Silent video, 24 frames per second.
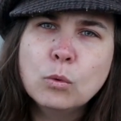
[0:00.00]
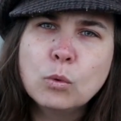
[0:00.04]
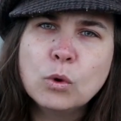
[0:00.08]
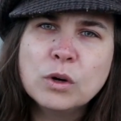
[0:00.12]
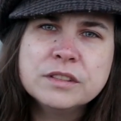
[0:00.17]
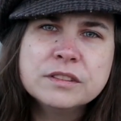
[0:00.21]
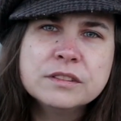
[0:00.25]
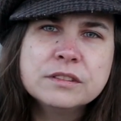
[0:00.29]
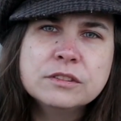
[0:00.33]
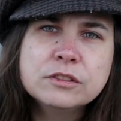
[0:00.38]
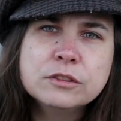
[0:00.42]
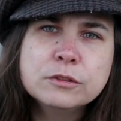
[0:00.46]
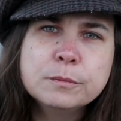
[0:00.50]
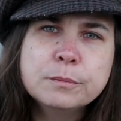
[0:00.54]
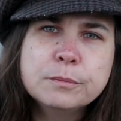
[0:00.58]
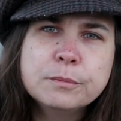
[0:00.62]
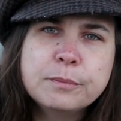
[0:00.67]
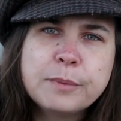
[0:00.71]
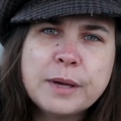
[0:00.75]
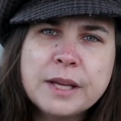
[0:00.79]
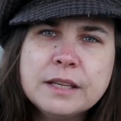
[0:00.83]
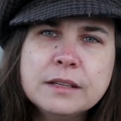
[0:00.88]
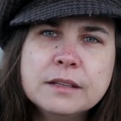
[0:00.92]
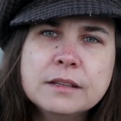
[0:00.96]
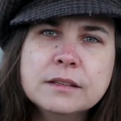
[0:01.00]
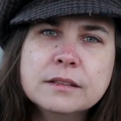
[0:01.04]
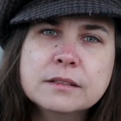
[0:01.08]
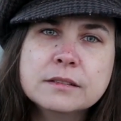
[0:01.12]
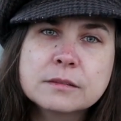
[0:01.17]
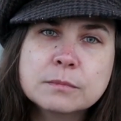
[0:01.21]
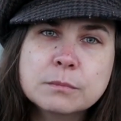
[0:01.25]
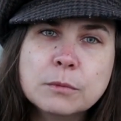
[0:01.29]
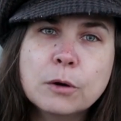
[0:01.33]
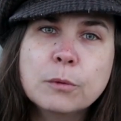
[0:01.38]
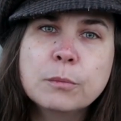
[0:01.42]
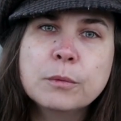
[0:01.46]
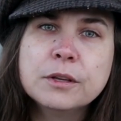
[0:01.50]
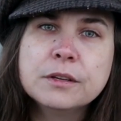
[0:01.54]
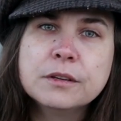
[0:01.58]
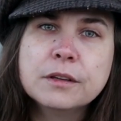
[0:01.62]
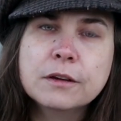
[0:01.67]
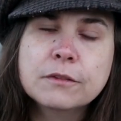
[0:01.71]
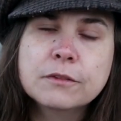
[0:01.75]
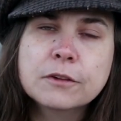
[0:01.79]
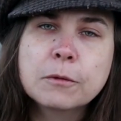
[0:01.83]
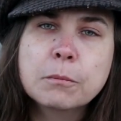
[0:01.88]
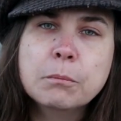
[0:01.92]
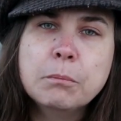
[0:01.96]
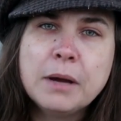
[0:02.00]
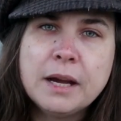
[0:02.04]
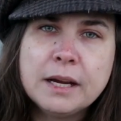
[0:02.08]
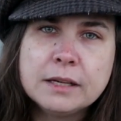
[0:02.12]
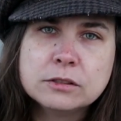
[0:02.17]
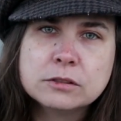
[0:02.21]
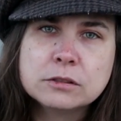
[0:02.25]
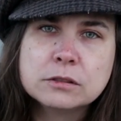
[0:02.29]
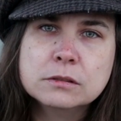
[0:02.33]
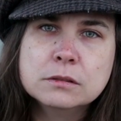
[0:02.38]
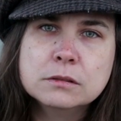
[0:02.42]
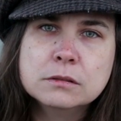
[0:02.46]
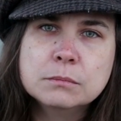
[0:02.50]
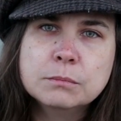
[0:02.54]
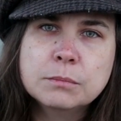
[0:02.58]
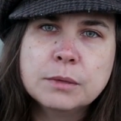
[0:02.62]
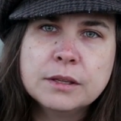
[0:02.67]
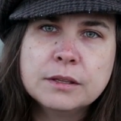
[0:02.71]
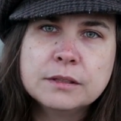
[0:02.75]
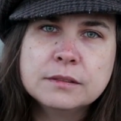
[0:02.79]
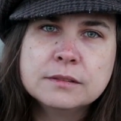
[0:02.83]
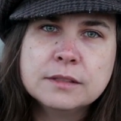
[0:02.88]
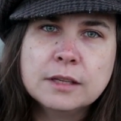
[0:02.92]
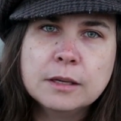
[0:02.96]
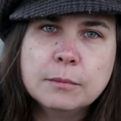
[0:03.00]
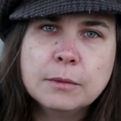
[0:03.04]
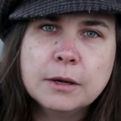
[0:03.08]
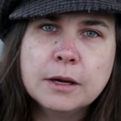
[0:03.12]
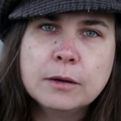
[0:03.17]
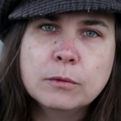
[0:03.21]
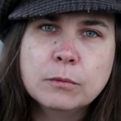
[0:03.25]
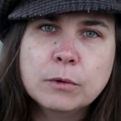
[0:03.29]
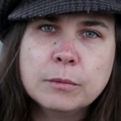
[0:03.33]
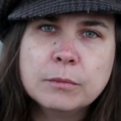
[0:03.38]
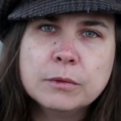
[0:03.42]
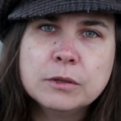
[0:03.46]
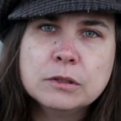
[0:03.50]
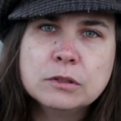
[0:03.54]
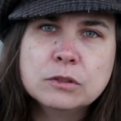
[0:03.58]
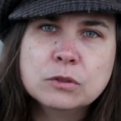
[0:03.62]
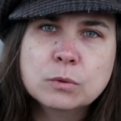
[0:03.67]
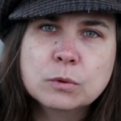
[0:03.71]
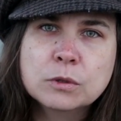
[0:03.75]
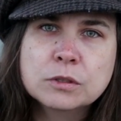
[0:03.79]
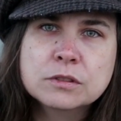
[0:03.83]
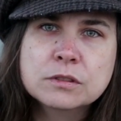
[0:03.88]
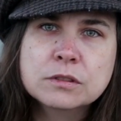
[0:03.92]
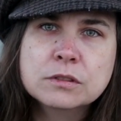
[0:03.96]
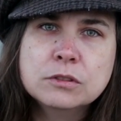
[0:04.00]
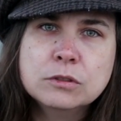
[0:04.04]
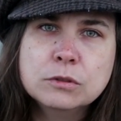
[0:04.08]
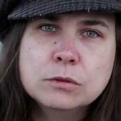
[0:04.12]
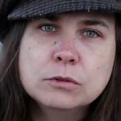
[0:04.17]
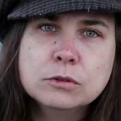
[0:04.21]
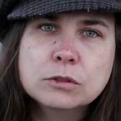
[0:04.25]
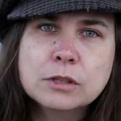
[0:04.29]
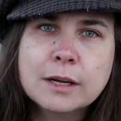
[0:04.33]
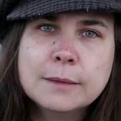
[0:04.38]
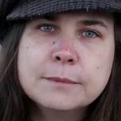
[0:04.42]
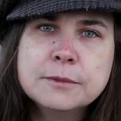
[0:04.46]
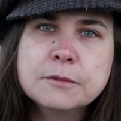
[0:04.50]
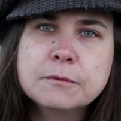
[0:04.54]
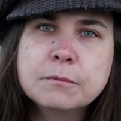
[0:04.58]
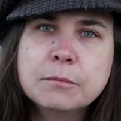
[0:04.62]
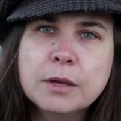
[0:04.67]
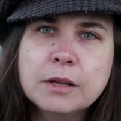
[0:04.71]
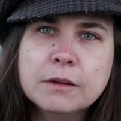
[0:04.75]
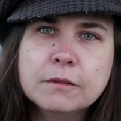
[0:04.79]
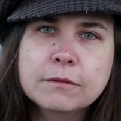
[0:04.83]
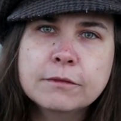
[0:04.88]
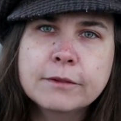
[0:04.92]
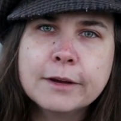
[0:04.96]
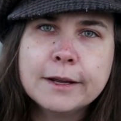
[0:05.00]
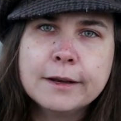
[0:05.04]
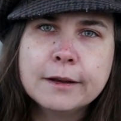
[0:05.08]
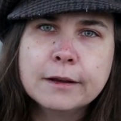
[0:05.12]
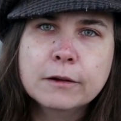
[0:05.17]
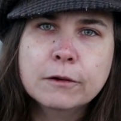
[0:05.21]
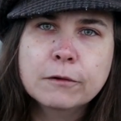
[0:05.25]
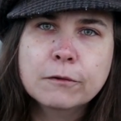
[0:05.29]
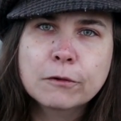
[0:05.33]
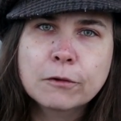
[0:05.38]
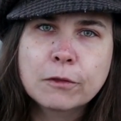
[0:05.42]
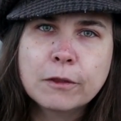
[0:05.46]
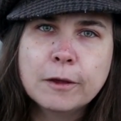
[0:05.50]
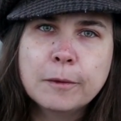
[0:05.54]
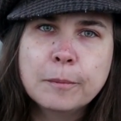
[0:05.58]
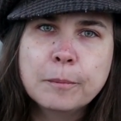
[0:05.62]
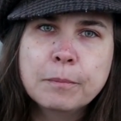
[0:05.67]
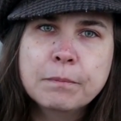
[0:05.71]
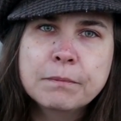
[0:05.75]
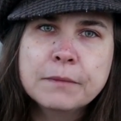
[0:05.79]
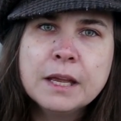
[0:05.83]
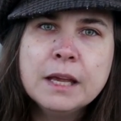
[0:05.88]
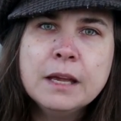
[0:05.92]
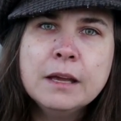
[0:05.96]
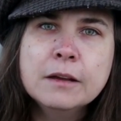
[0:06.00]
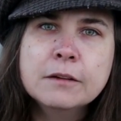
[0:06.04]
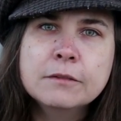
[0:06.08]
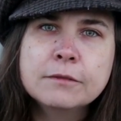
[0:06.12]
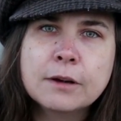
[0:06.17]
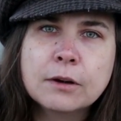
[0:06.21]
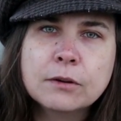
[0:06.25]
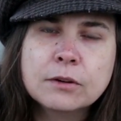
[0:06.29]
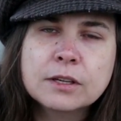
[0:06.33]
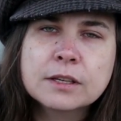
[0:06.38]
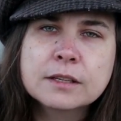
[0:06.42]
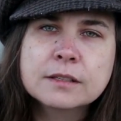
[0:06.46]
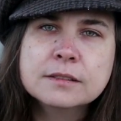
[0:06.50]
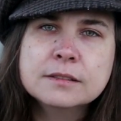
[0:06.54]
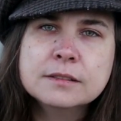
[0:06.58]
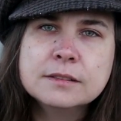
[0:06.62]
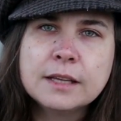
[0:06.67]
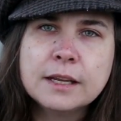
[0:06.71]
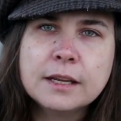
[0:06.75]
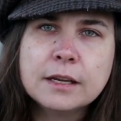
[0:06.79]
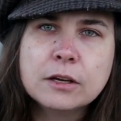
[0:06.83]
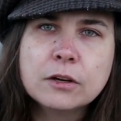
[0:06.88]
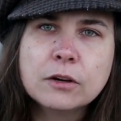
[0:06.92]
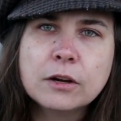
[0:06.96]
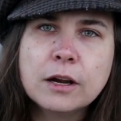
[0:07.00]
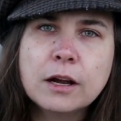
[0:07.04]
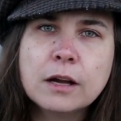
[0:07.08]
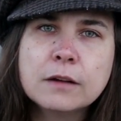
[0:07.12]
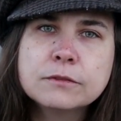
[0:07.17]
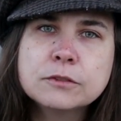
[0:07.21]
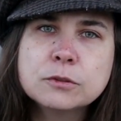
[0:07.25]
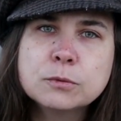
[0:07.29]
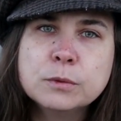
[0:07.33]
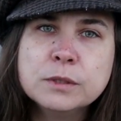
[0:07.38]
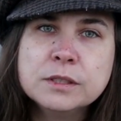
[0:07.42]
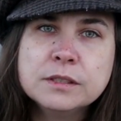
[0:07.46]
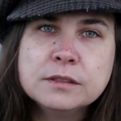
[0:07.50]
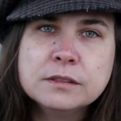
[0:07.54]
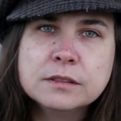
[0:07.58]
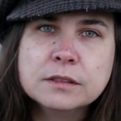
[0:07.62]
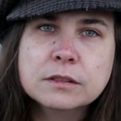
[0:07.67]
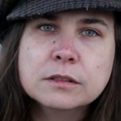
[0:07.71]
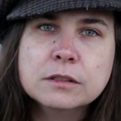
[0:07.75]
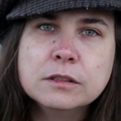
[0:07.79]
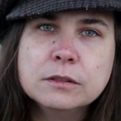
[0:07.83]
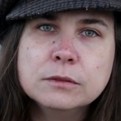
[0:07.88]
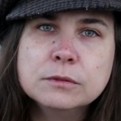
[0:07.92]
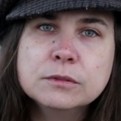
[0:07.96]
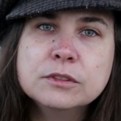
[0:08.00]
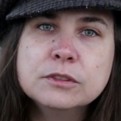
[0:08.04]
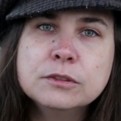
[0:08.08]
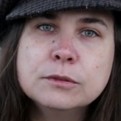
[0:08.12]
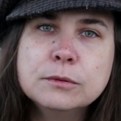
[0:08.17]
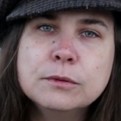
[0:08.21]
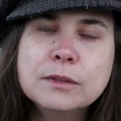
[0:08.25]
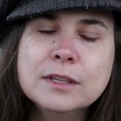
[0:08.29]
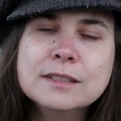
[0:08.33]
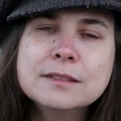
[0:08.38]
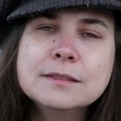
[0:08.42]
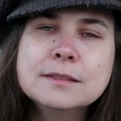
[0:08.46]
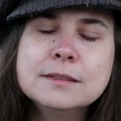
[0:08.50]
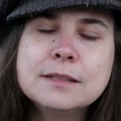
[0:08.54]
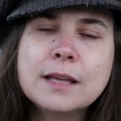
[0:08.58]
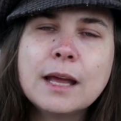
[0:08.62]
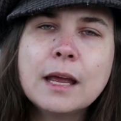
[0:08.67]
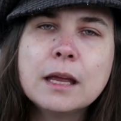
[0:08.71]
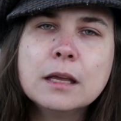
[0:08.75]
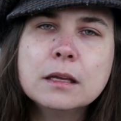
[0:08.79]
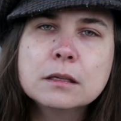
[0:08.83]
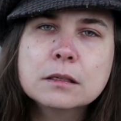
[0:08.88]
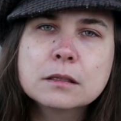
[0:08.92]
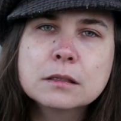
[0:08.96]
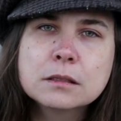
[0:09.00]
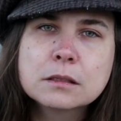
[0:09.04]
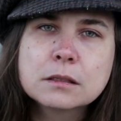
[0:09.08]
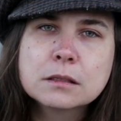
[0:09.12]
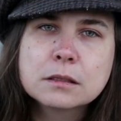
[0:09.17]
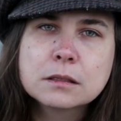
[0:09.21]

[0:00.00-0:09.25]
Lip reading: One stupendous moment of compassion by the Sabine women towards the two tribes of men fighting over them, founding a statecraft we still use to this day.